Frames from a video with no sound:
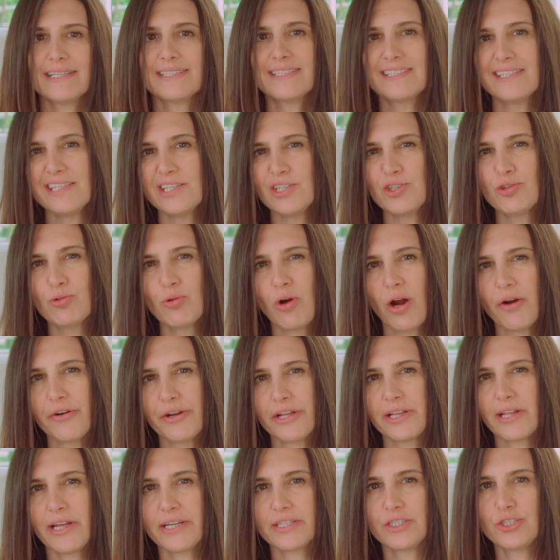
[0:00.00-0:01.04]
And seeing who
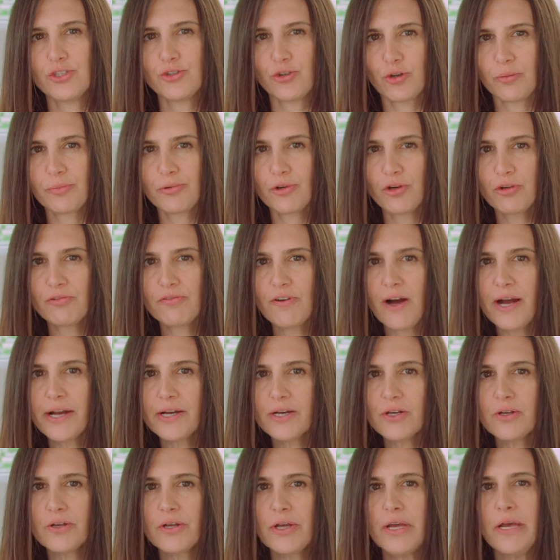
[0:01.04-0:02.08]
already liked your
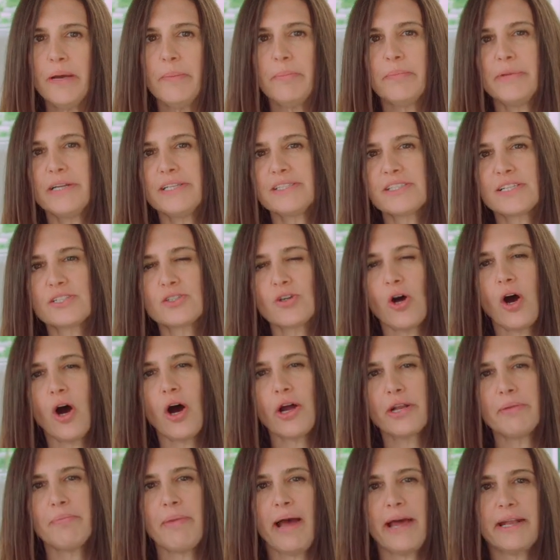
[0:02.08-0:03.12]
profile means it's
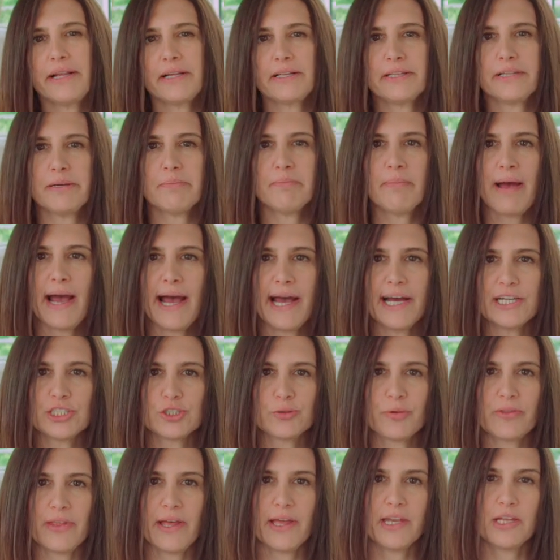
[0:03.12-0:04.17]
automatically a match
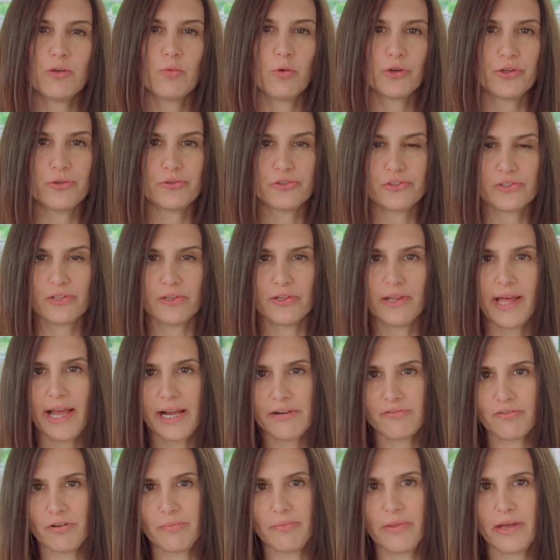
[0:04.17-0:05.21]
with anyone you
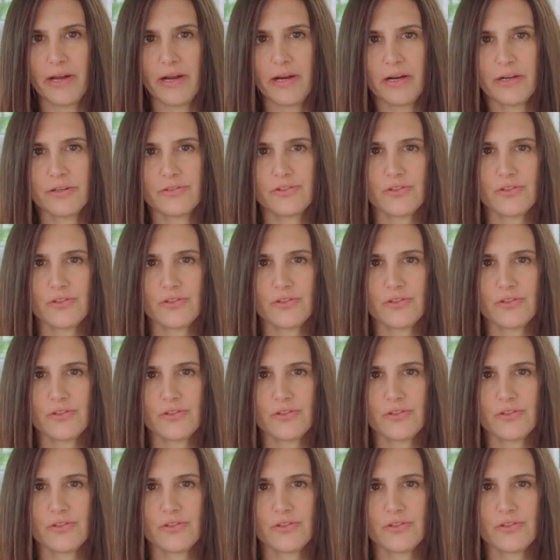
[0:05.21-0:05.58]
select from there.